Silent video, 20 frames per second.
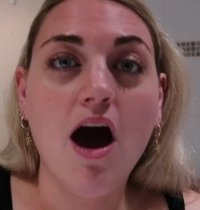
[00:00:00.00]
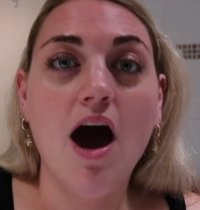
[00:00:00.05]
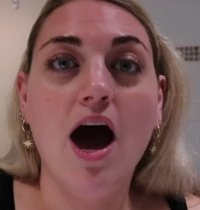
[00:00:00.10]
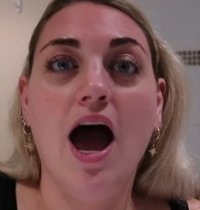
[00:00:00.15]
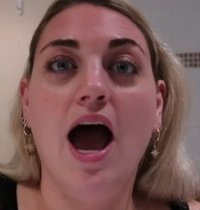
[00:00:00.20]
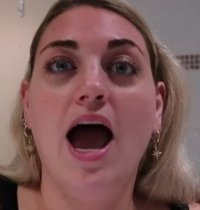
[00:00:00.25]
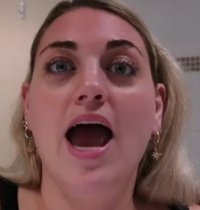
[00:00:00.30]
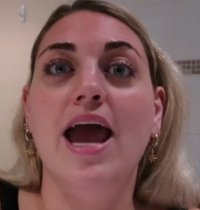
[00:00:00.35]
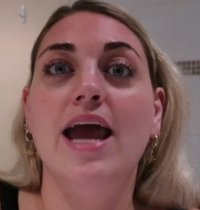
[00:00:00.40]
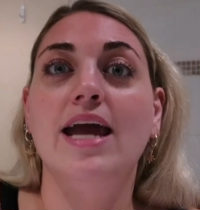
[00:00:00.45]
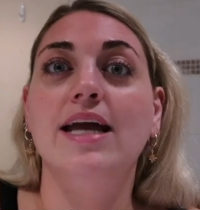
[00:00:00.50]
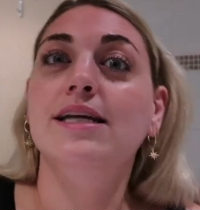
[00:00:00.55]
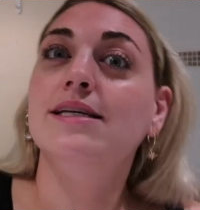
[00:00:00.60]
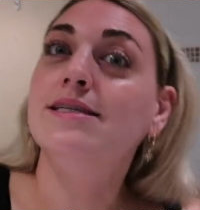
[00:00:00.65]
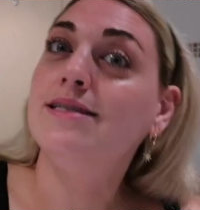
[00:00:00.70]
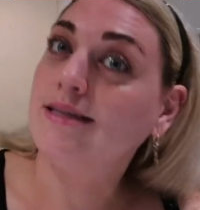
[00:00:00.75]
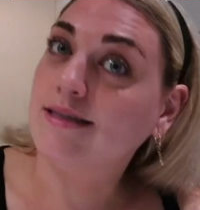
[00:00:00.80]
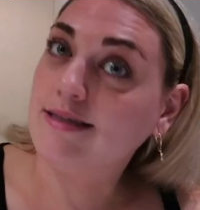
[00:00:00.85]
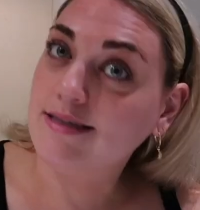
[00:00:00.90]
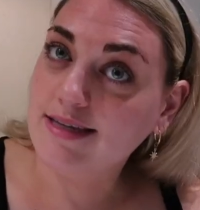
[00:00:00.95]
I
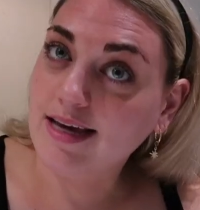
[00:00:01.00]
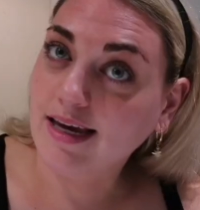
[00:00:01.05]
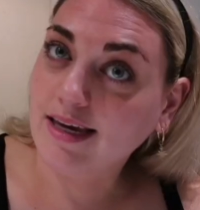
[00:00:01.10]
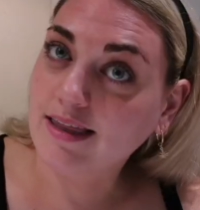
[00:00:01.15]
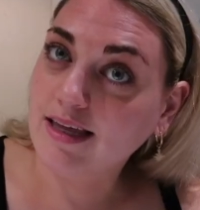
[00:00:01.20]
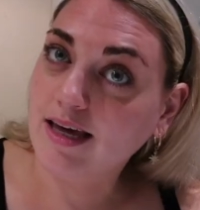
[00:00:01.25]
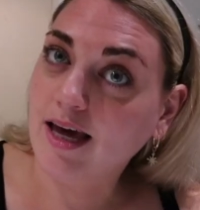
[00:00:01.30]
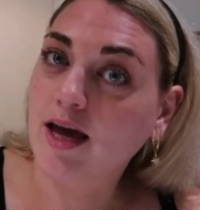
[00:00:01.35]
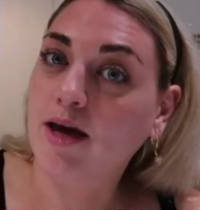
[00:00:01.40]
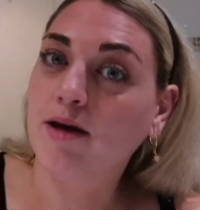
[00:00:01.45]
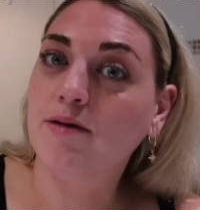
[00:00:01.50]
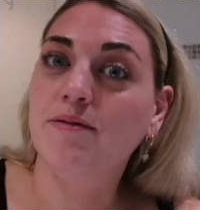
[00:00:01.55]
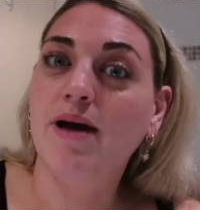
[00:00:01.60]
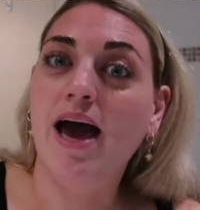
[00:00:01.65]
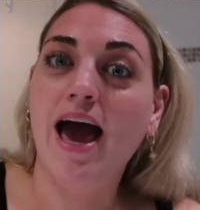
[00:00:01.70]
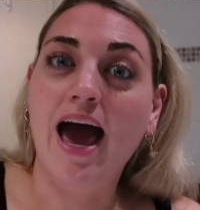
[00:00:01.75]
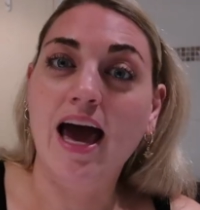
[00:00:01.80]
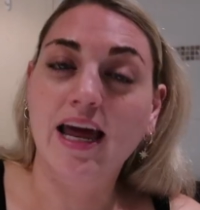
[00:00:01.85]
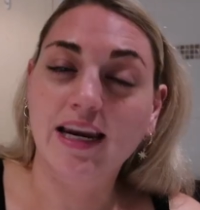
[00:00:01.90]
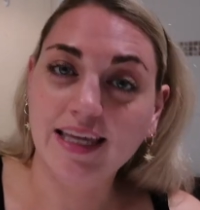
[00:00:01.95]
did see
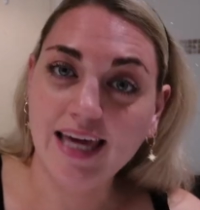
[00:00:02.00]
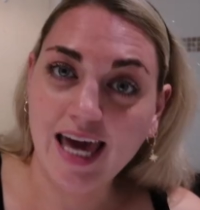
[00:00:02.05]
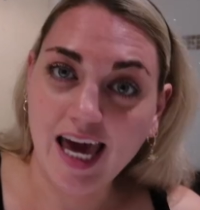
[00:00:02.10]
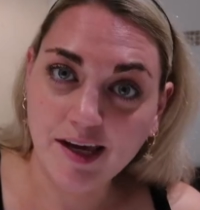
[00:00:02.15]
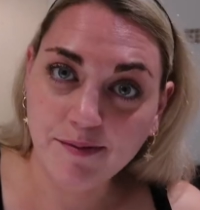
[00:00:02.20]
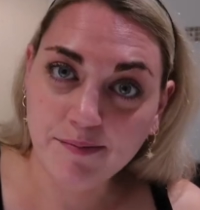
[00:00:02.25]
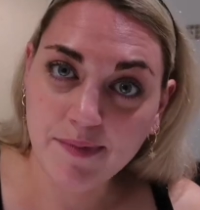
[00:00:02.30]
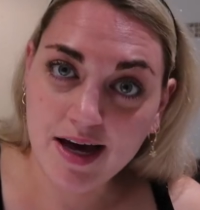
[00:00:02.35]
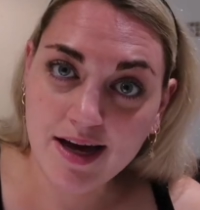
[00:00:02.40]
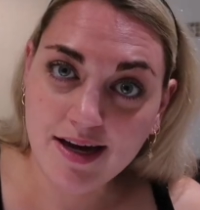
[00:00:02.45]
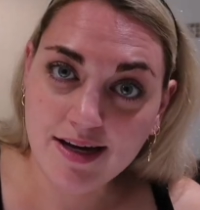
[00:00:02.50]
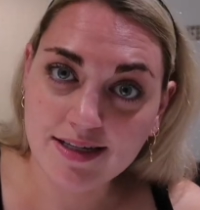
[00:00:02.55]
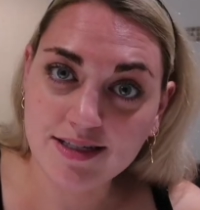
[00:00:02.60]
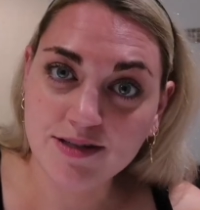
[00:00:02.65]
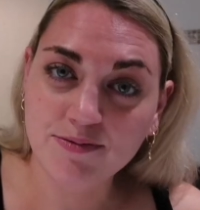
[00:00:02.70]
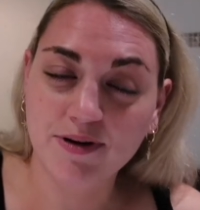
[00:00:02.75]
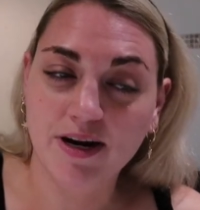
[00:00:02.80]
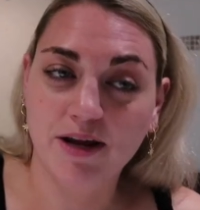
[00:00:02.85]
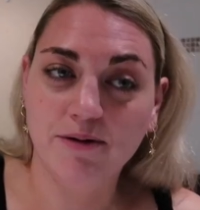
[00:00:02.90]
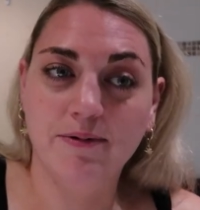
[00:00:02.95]
them at
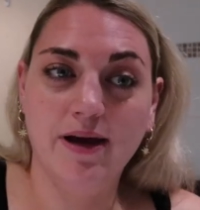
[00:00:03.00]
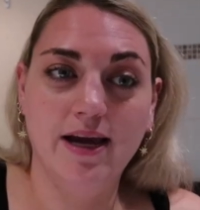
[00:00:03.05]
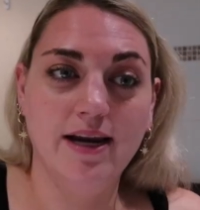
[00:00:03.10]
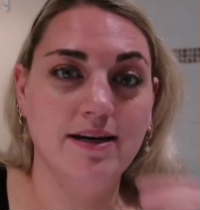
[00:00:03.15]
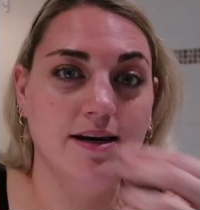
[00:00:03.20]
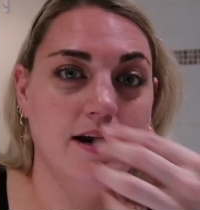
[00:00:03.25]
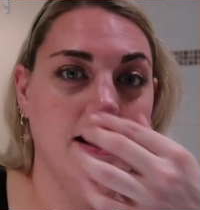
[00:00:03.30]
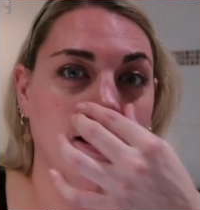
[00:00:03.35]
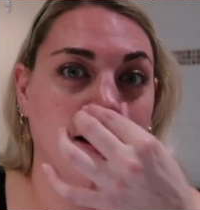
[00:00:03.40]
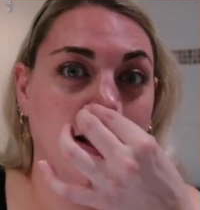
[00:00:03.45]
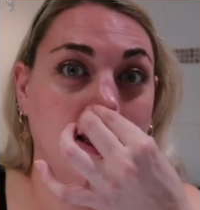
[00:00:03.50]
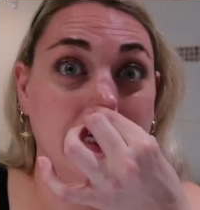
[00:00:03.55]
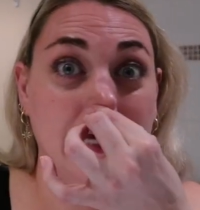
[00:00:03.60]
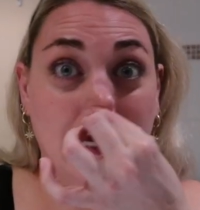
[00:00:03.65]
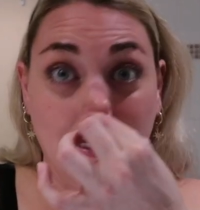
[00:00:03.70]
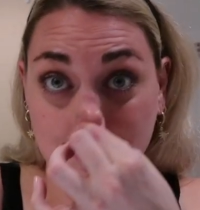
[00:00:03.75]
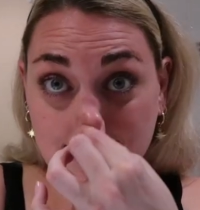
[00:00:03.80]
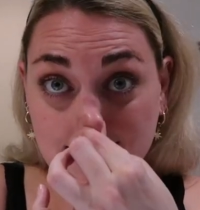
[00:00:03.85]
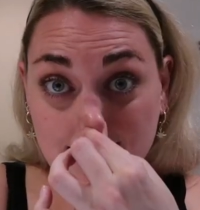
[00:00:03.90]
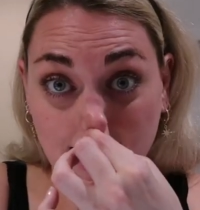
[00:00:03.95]
Kmart when I went
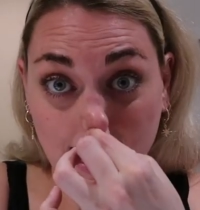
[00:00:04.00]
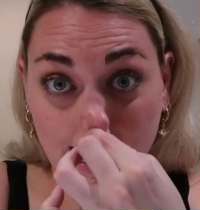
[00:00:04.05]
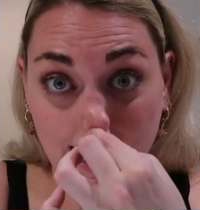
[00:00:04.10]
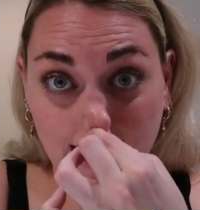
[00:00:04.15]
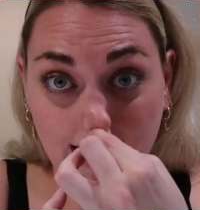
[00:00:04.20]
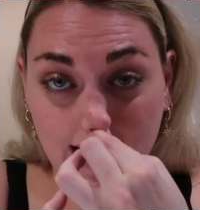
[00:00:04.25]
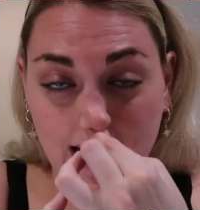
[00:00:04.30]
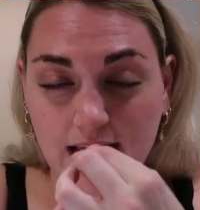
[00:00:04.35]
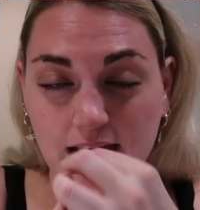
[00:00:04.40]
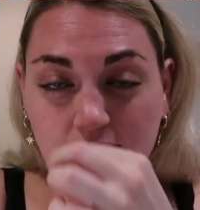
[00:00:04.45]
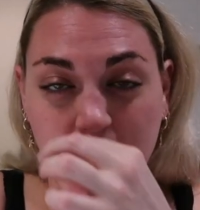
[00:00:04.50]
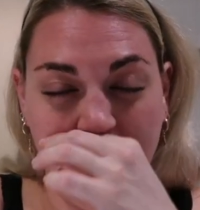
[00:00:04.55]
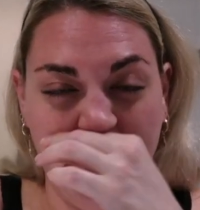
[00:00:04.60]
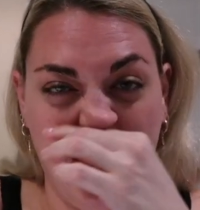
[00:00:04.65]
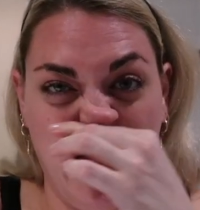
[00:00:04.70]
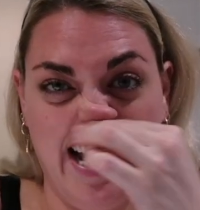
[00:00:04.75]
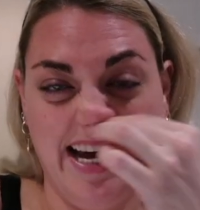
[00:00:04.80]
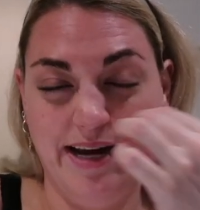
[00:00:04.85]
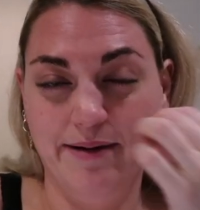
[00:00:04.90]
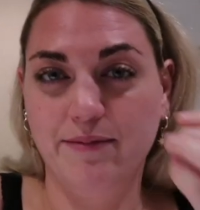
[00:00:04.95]
yesterday.
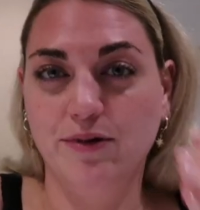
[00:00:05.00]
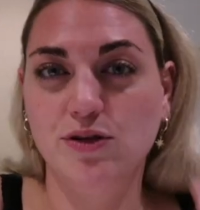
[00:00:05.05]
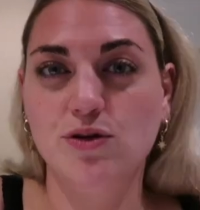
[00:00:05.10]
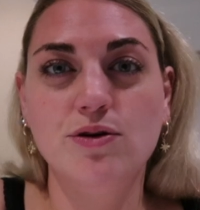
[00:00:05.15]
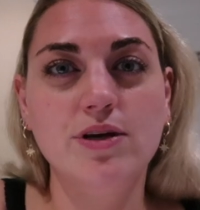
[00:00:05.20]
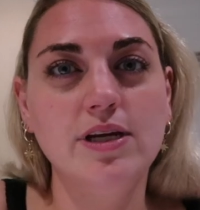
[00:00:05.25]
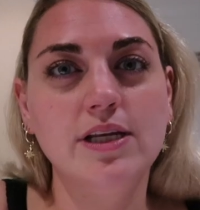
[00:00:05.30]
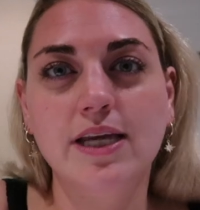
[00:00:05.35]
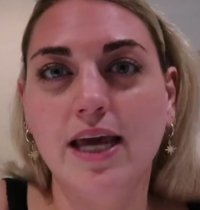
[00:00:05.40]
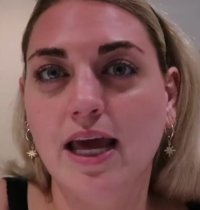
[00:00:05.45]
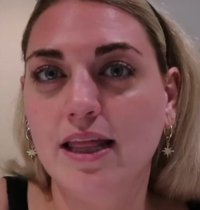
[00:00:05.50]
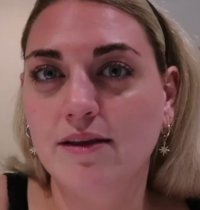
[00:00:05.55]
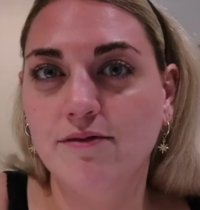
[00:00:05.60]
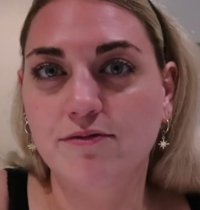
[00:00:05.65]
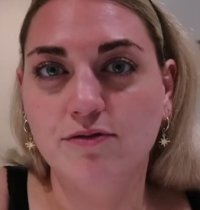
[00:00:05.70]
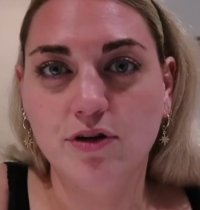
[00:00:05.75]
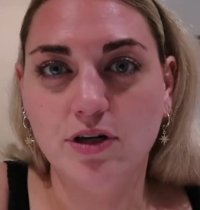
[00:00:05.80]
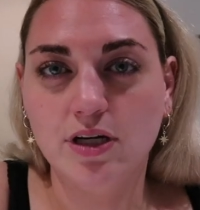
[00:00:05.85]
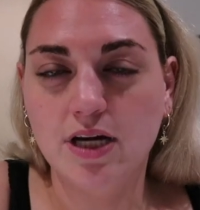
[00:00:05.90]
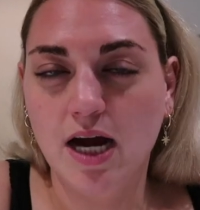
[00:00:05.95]
You can get
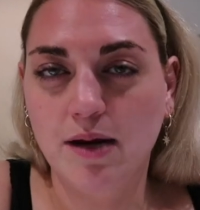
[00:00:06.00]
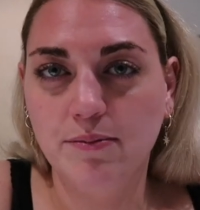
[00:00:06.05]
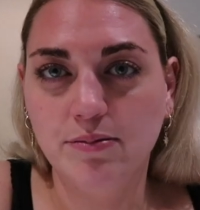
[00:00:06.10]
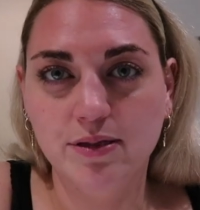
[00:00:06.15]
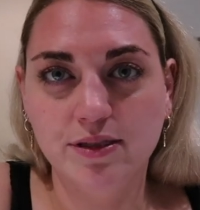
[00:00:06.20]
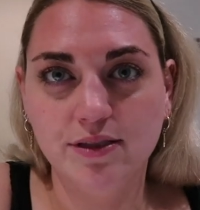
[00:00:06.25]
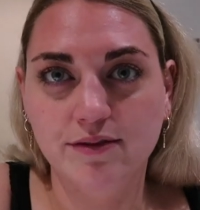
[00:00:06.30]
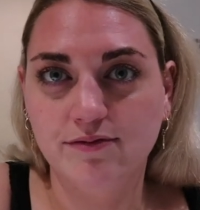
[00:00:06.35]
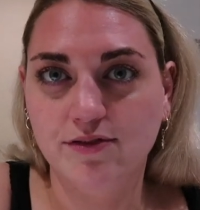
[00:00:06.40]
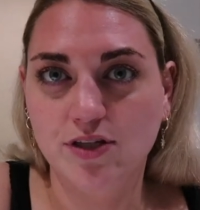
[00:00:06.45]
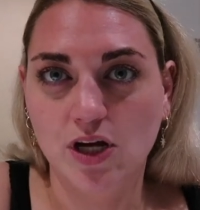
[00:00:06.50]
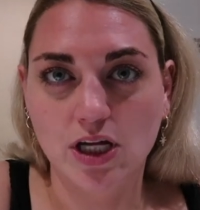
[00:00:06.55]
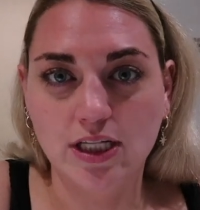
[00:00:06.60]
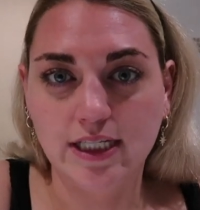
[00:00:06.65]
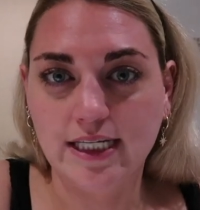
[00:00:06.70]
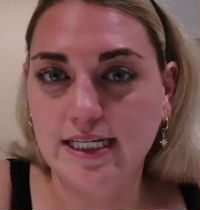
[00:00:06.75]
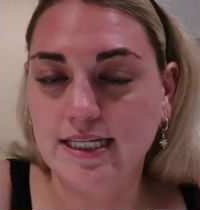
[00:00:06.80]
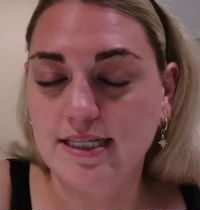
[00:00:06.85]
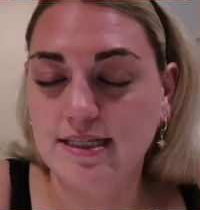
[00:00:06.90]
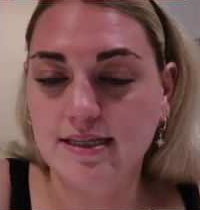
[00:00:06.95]
them for a couple of
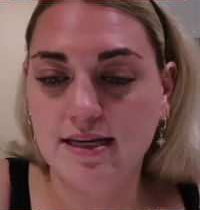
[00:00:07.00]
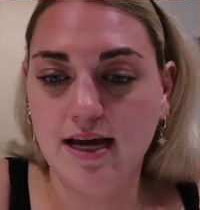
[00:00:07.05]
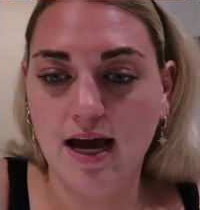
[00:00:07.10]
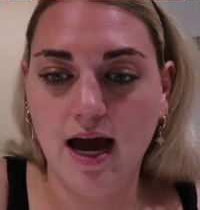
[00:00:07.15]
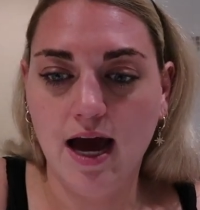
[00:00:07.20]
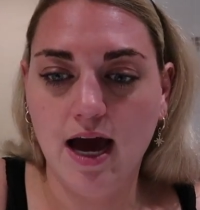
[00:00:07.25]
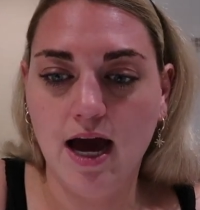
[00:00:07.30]
dollars.